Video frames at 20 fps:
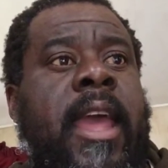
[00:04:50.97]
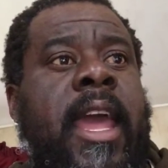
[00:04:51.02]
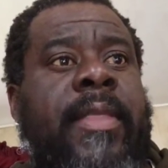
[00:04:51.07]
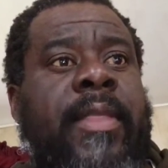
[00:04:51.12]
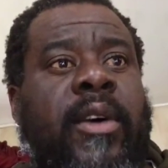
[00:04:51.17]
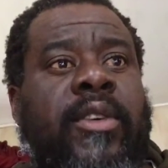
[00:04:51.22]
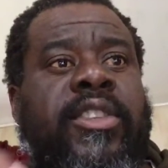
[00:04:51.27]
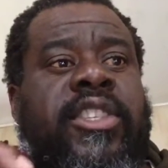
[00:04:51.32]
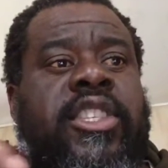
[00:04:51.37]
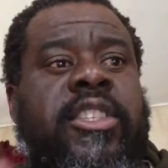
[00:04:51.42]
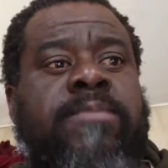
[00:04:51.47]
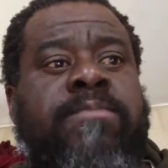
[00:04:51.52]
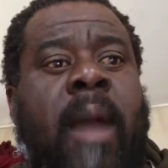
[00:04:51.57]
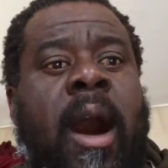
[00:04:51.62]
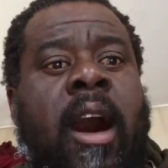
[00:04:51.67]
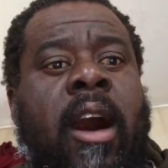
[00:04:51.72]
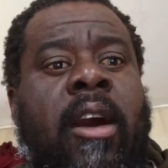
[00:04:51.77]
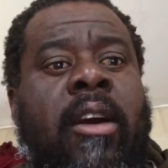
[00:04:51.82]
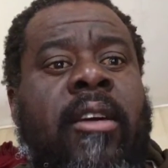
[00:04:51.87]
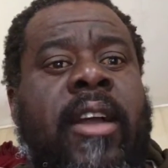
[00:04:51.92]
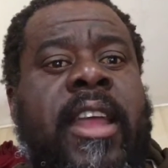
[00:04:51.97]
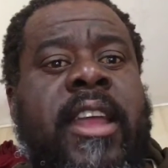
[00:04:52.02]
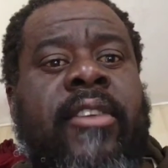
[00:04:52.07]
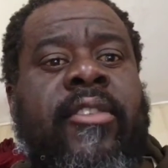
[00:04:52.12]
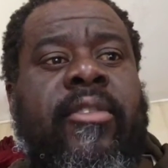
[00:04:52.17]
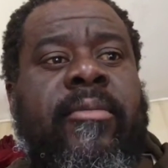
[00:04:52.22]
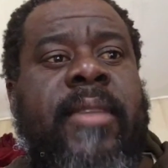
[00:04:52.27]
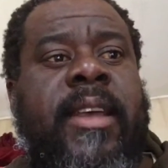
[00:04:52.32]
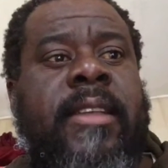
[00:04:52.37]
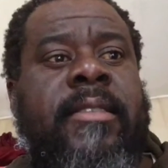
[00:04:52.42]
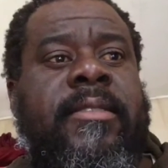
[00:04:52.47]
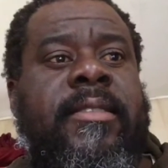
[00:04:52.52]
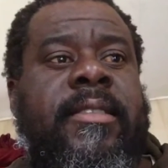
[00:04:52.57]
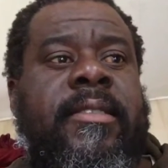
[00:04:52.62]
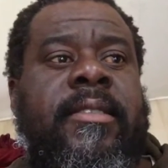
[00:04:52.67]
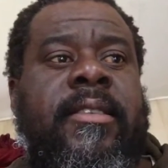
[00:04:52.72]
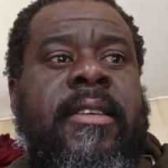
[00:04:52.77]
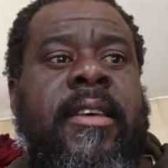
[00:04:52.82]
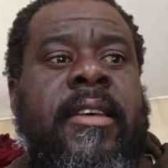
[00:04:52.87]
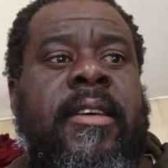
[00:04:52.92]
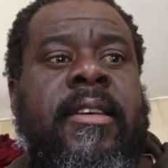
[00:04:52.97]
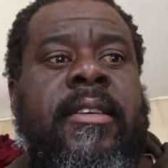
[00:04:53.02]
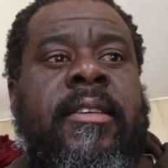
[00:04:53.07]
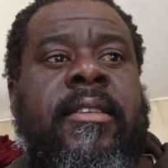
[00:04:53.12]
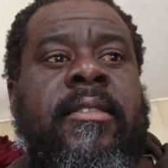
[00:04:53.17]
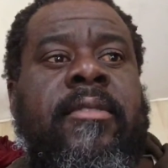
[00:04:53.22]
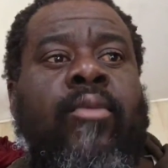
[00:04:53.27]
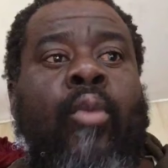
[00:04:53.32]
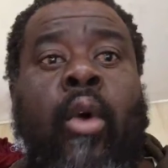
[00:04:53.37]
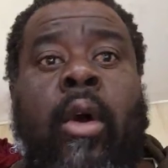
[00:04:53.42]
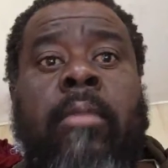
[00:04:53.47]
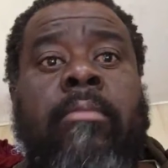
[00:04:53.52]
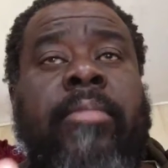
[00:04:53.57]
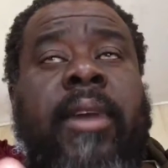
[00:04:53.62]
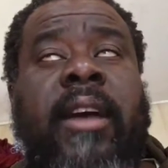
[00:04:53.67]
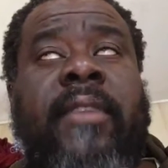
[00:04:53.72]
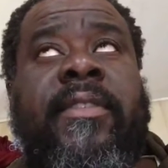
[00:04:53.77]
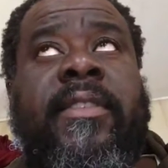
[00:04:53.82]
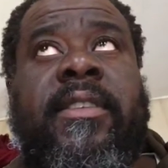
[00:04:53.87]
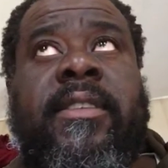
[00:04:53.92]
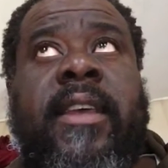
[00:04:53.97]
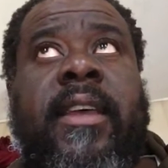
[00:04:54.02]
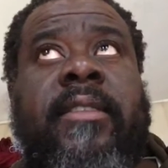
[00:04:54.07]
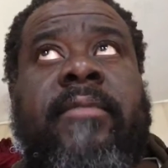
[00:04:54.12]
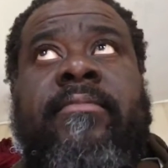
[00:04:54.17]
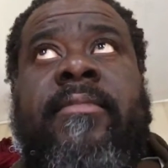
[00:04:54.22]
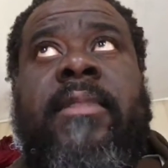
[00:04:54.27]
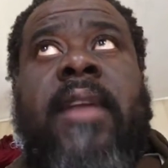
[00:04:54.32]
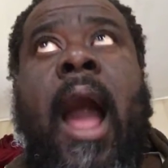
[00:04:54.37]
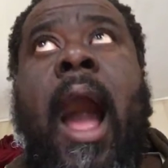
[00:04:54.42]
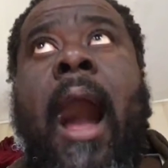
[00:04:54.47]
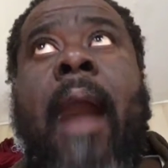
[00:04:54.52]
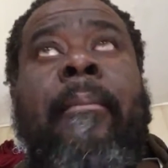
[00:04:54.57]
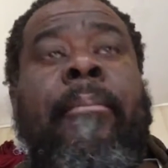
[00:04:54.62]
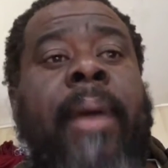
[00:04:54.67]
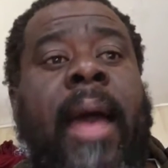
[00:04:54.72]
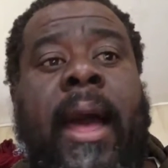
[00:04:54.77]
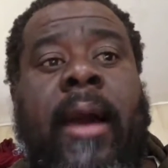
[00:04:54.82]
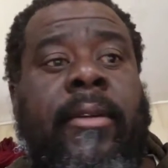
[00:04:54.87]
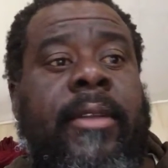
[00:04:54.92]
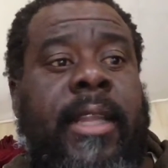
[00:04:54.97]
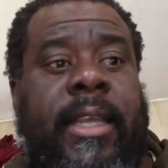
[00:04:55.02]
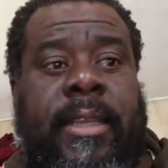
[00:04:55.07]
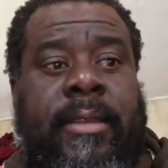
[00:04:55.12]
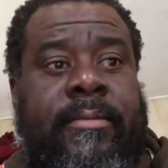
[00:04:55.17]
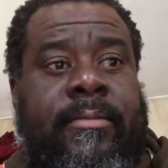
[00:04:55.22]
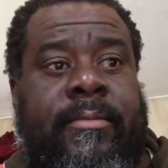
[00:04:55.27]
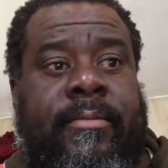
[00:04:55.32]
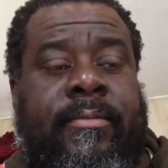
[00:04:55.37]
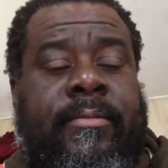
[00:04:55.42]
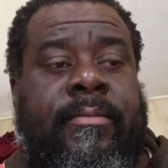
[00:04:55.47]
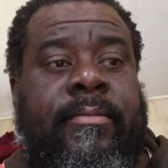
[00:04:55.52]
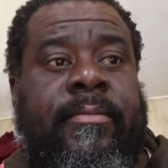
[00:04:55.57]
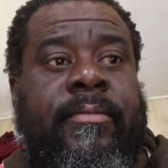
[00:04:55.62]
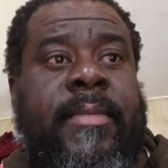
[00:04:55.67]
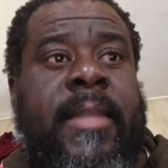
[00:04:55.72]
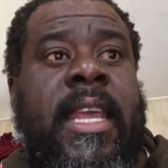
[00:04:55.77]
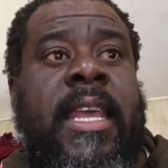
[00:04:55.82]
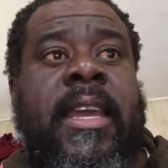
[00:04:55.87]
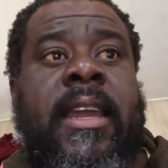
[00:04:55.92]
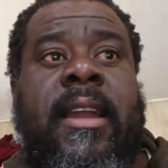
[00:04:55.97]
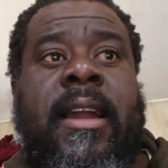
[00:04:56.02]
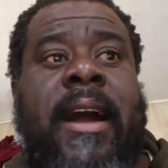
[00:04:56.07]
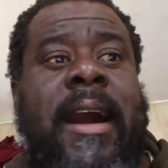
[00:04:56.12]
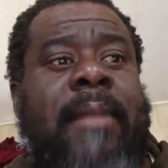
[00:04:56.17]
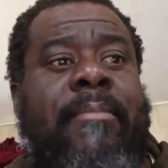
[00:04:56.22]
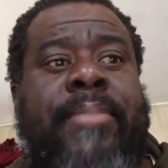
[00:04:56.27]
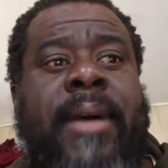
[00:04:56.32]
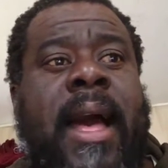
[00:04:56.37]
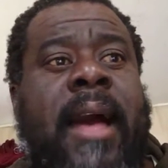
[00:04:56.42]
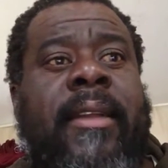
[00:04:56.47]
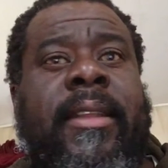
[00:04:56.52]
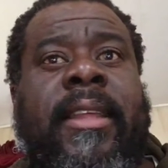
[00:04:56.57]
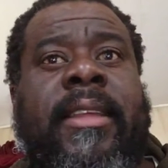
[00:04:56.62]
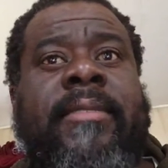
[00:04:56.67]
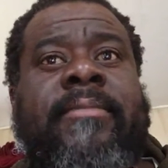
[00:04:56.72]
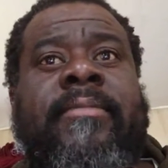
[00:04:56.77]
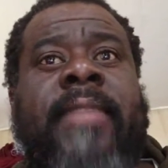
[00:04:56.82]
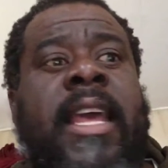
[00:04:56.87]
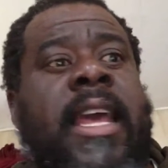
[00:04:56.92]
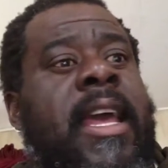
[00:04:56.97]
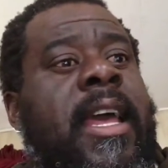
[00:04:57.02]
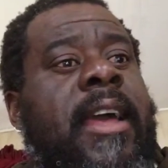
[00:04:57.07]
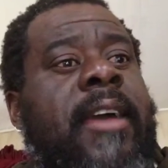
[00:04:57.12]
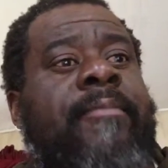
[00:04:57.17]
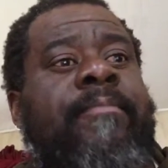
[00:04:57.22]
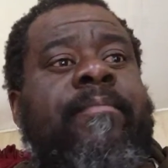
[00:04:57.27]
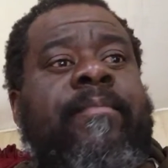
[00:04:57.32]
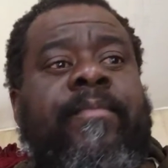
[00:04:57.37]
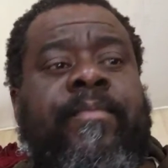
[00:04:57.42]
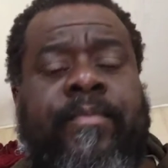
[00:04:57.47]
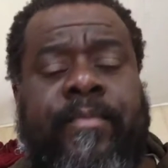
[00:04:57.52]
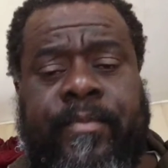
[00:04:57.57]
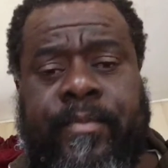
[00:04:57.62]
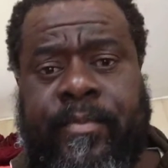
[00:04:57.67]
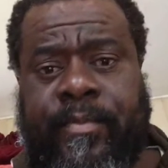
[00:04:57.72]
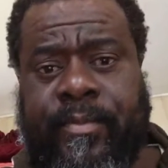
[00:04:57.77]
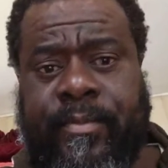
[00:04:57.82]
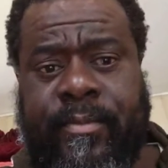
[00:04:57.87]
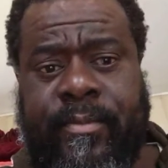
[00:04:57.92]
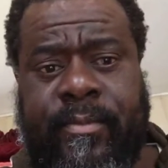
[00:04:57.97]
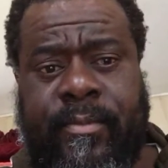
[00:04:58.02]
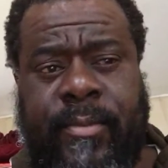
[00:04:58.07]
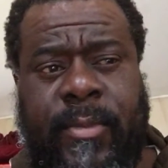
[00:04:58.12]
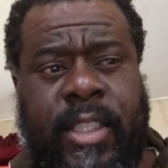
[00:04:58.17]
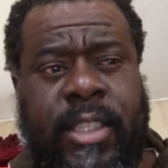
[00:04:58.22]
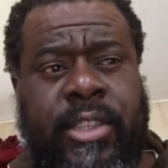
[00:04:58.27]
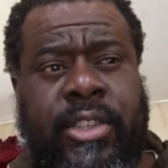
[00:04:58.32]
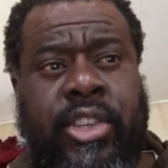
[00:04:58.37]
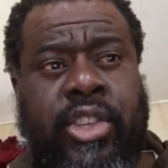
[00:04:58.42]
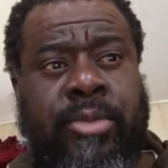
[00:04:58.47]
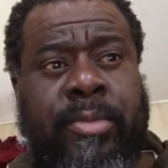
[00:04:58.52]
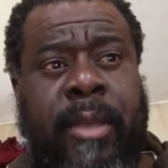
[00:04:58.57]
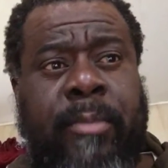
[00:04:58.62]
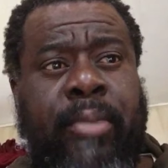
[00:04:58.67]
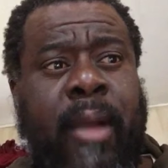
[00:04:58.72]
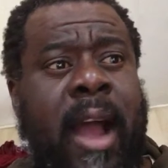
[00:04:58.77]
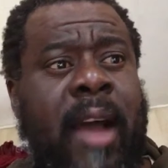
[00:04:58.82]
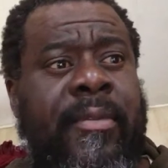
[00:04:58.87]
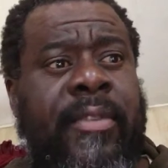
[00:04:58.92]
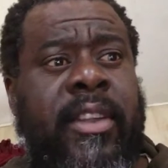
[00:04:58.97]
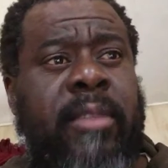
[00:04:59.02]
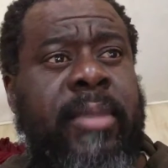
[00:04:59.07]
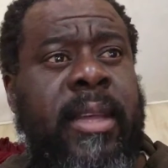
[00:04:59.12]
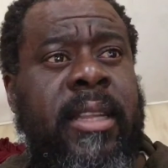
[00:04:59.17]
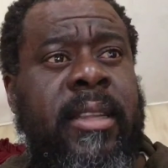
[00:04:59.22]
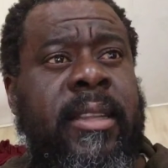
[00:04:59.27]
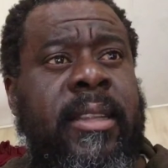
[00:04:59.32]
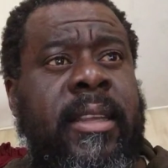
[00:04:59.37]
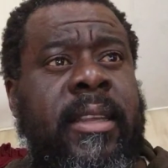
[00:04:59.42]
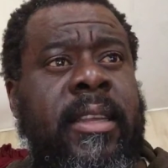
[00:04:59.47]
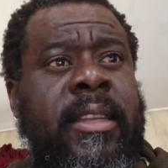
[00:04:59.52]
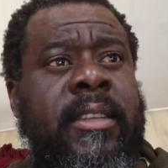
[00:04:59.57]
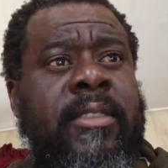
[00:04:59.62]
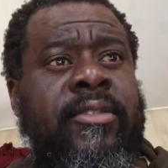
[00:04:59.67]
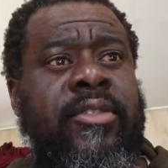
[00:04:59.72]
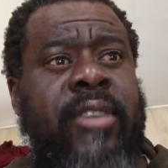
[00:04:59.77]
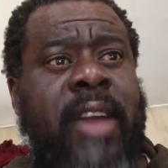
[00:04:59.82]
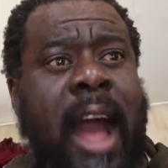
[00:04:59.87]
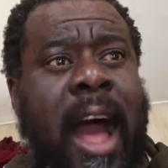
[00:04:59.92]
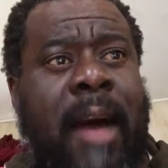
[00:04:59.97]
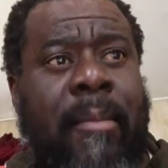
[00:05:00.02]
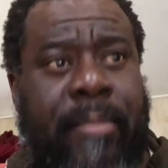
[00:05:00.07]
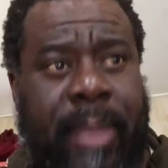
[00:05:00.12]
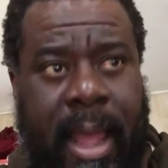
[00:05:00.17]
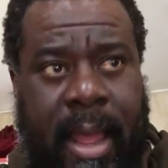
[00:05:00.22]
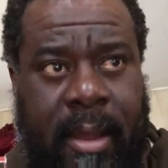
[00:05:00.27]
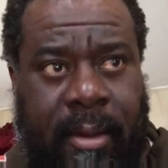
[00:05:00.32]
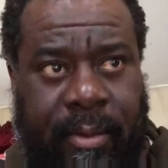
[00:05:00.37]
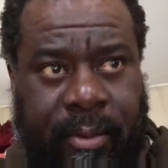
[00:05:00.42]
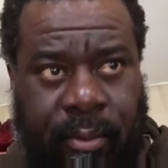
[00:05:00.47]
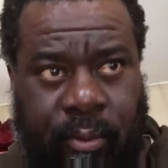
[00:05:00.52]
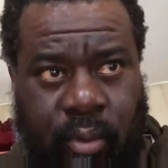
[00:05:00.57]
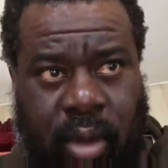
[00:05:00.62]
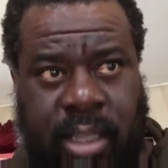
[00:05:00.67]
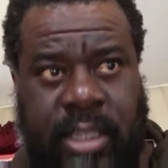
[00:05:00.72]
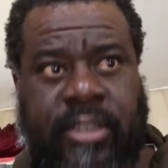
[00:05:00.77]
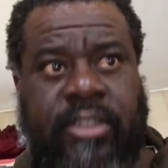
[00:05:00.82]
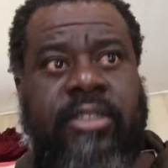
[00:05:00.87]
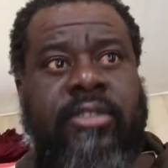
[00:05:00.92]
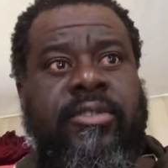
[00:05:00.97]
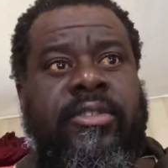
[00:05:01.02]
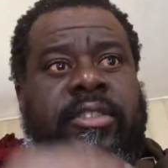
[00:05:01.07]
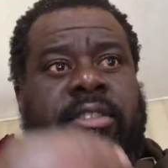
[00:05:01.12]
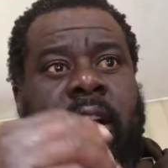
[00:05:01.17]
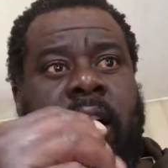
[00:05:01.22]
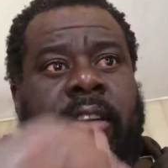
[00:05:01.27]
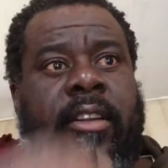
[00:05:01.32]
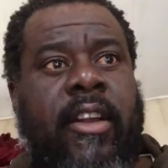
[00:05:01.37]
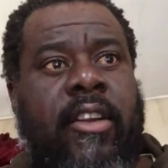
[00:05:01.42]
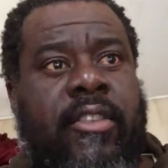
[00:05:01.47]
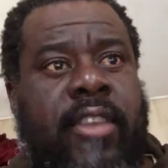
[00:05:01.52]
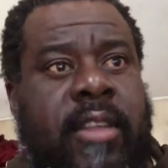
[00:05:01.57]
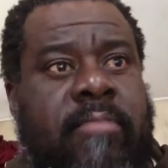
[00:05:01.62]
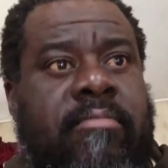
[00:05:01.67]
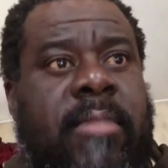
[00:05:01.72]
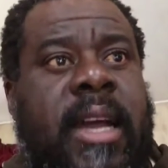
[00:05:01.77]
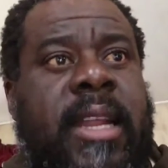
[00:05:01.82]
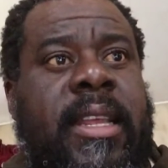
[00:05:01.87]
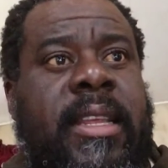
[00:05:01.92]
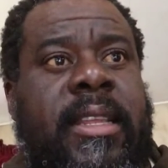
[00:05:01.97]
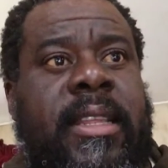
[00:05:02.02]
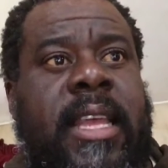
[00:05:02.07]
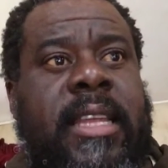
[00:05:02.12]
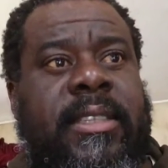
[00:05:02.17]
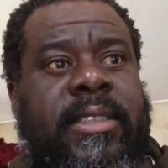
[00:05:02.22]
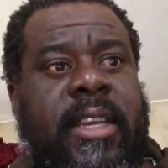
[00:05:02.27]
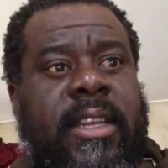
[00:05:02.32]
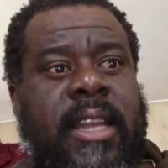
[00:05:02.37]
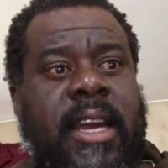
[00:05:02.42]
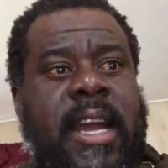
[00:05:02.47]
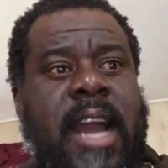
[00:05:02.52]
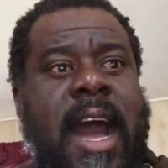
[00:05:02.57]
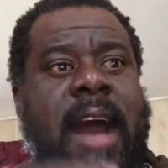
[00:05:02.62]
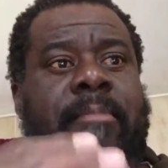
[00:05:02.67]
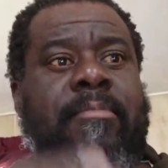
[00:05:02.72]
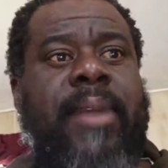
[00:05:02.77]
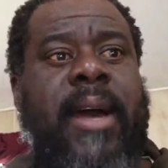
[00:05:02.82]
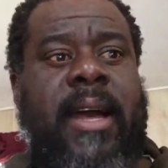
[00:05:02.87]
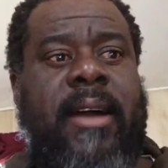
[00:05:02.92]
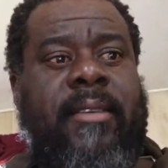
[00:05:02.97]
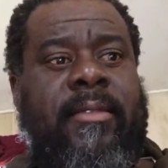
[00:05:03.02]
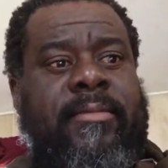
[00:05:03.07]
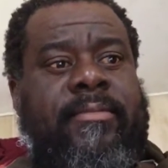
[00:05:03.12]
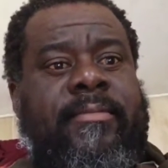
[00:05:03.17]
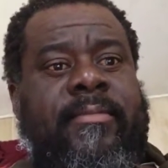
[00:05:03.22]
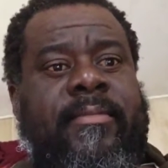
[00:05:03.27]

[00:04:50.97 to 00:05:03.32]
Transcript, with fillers: in those small increments. Warren Buffett said compounding. Compounding, excuse me, profitability, you compound. Once you start earning money, it's going to compound